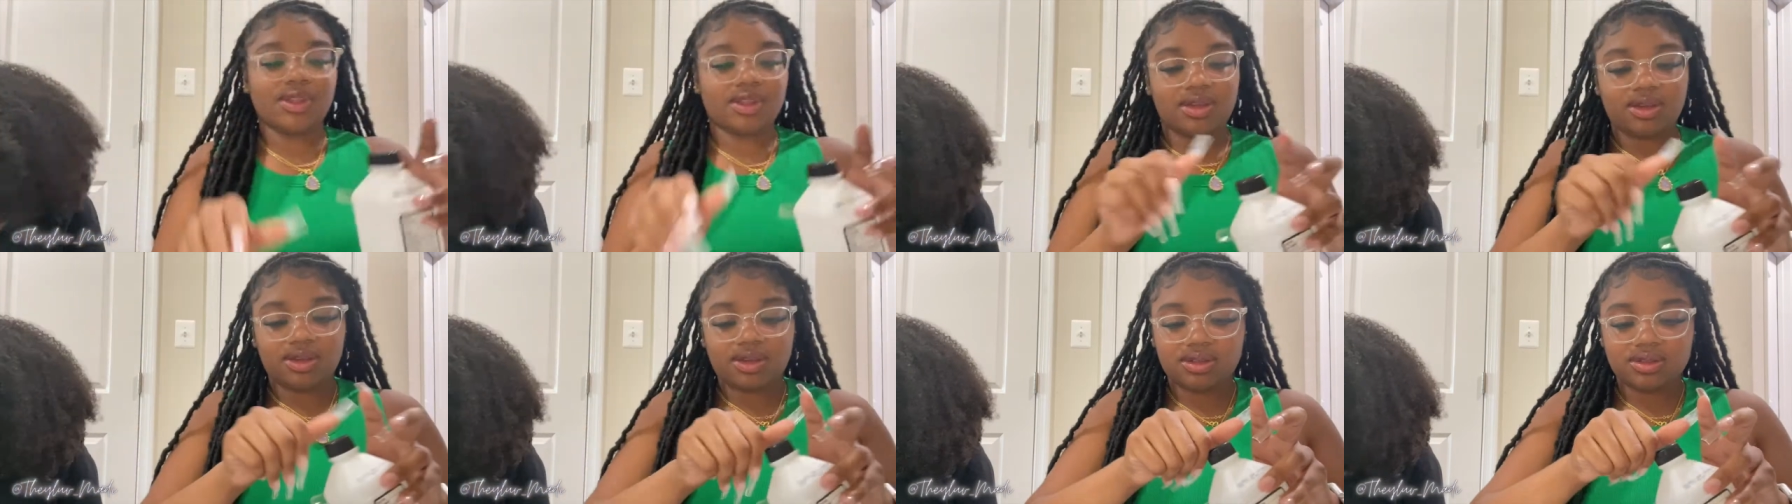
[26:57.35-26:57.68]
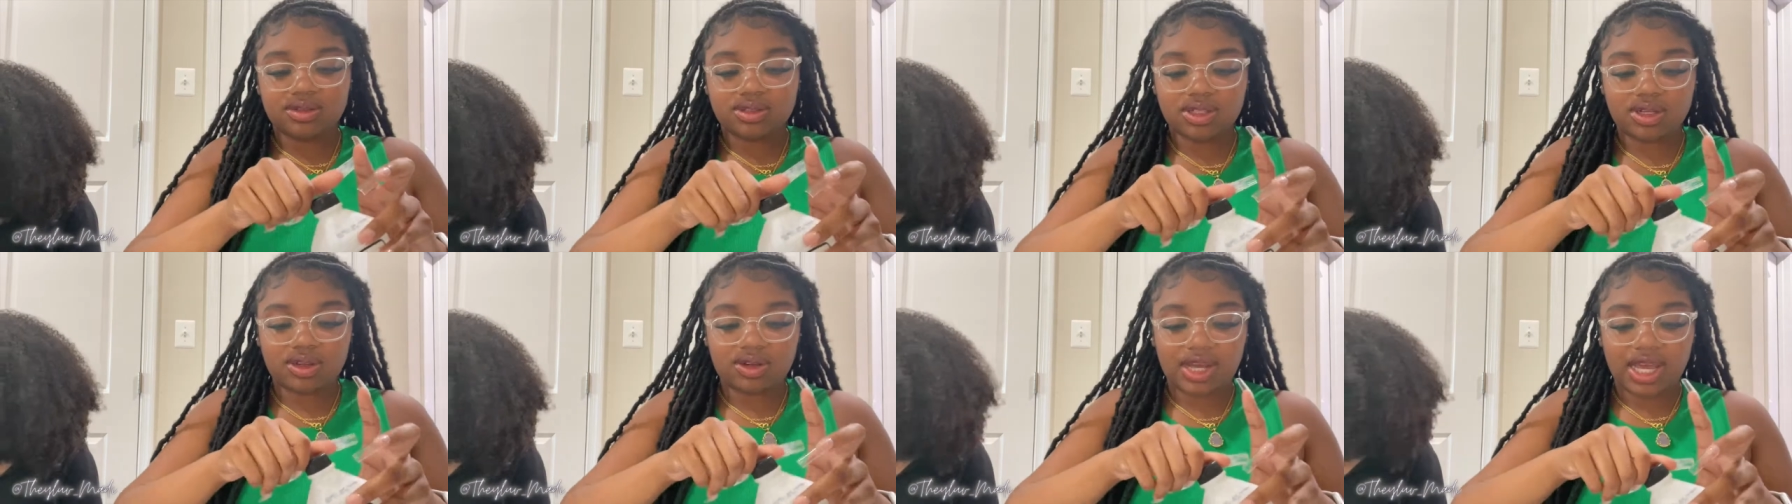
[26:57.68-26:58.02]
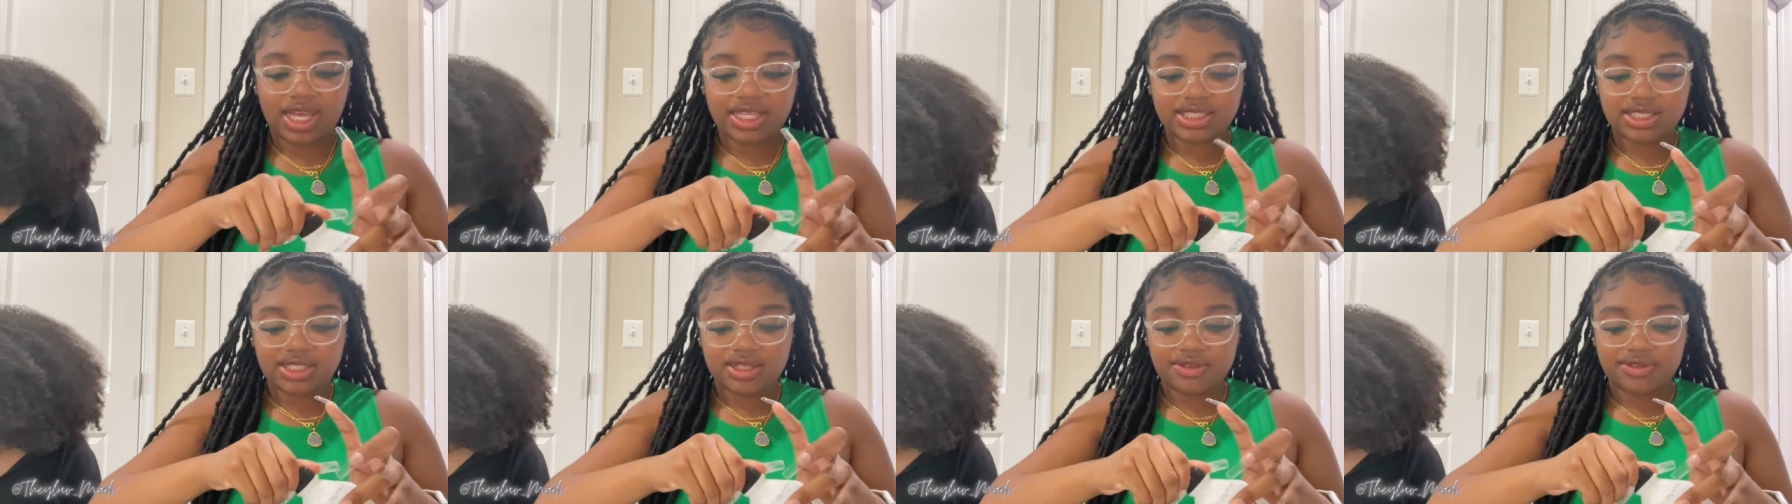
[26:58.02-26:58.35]
They got the so whole I
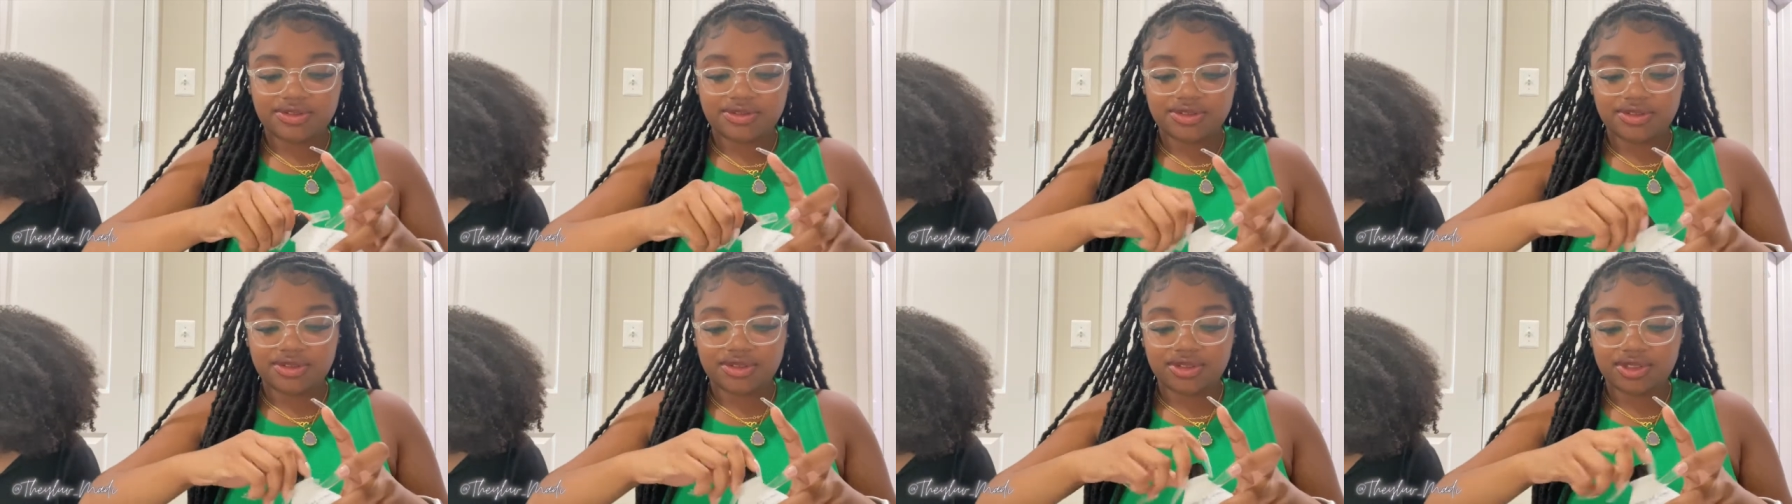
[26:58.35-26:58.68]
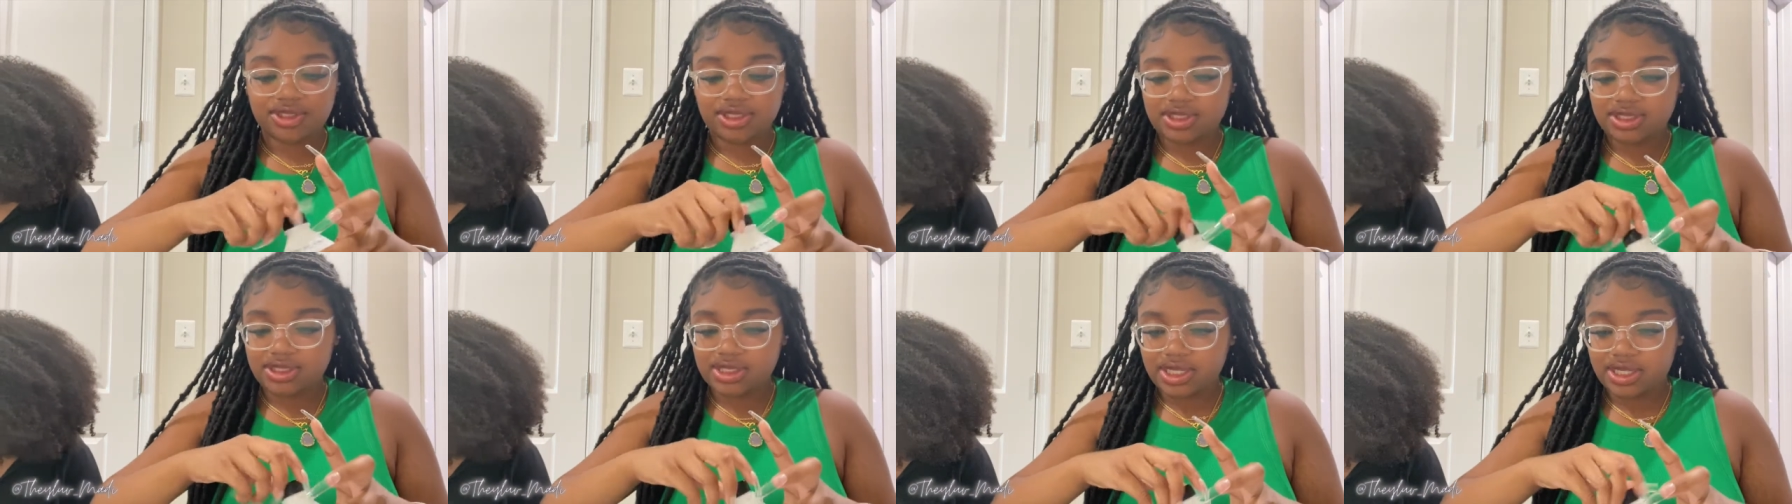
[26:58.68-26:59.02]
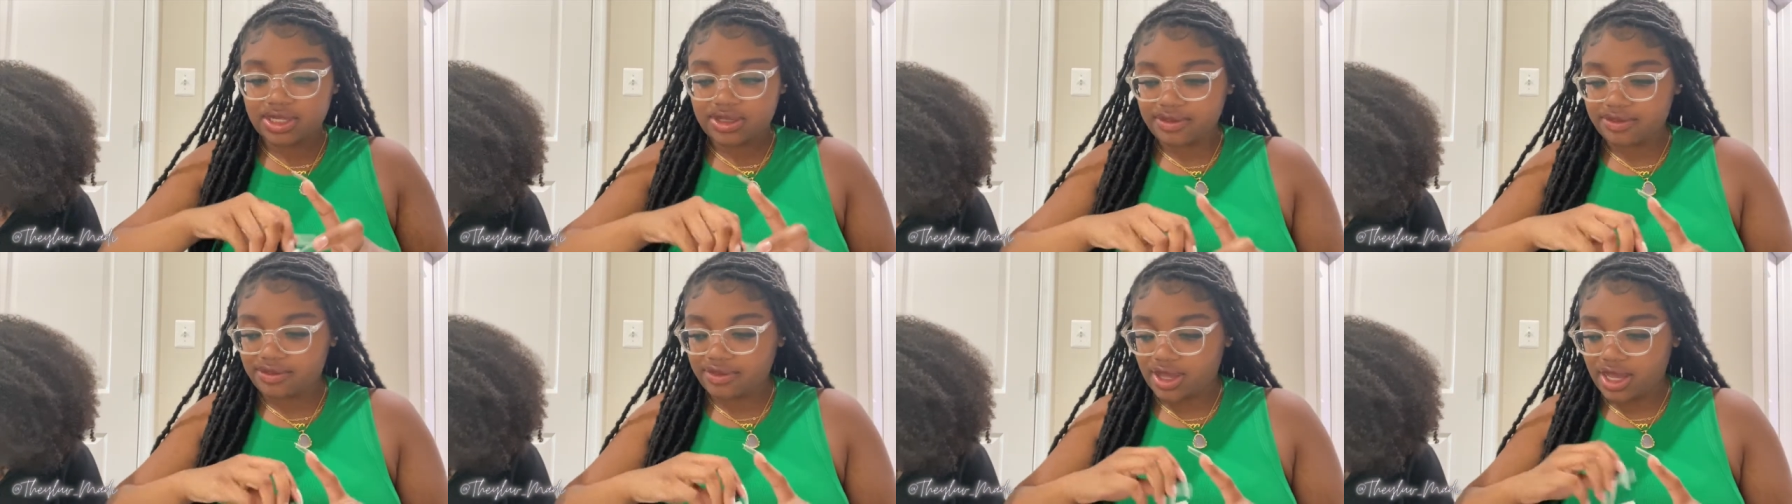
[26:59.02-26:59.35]
ear cleaning pack.
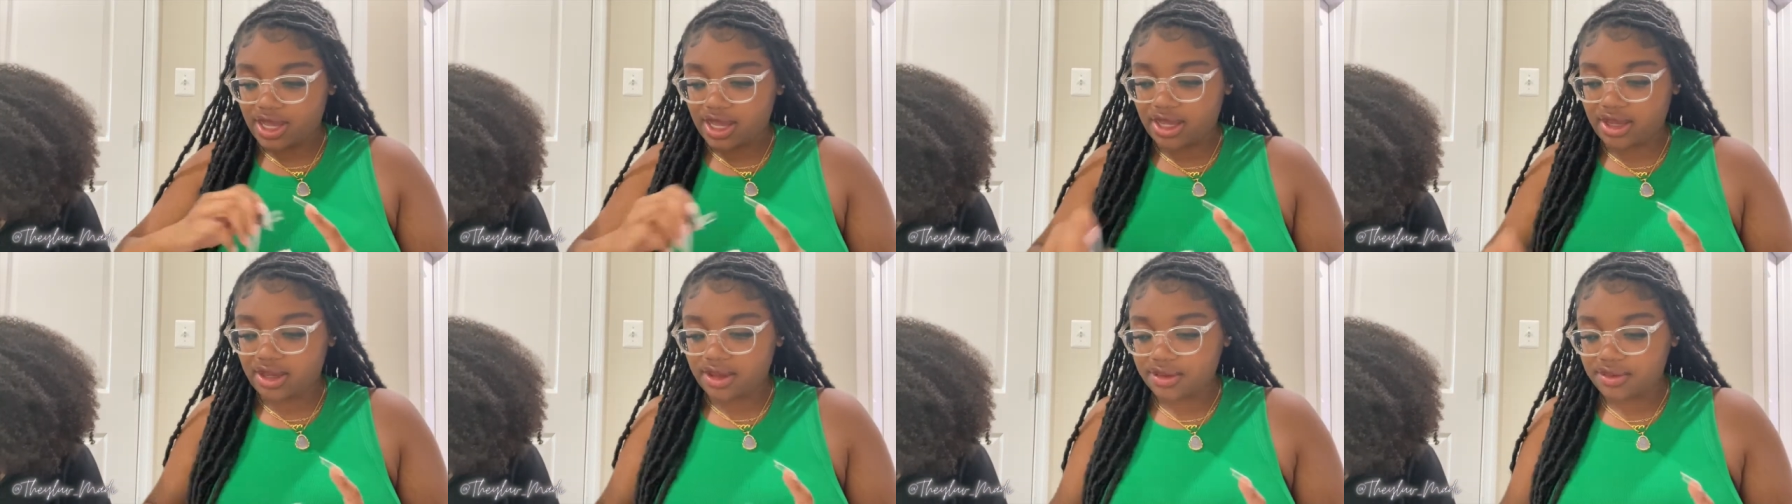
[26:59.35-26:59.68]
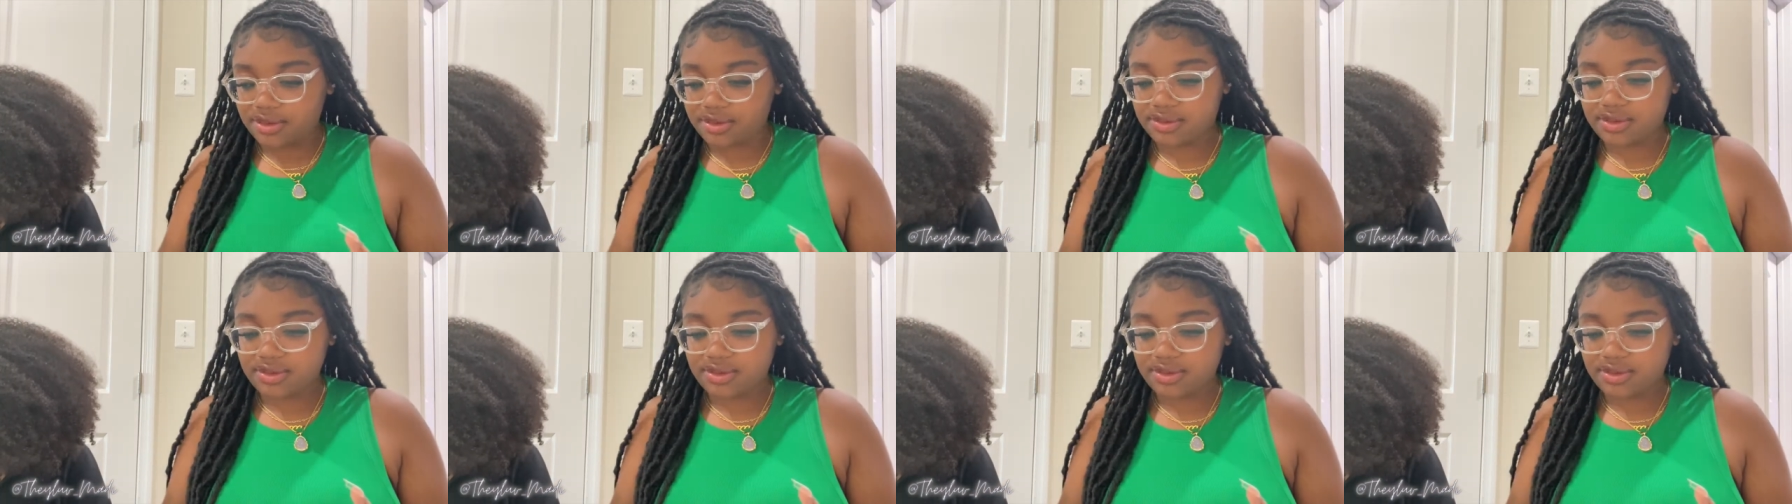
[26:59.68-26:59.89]
Said five.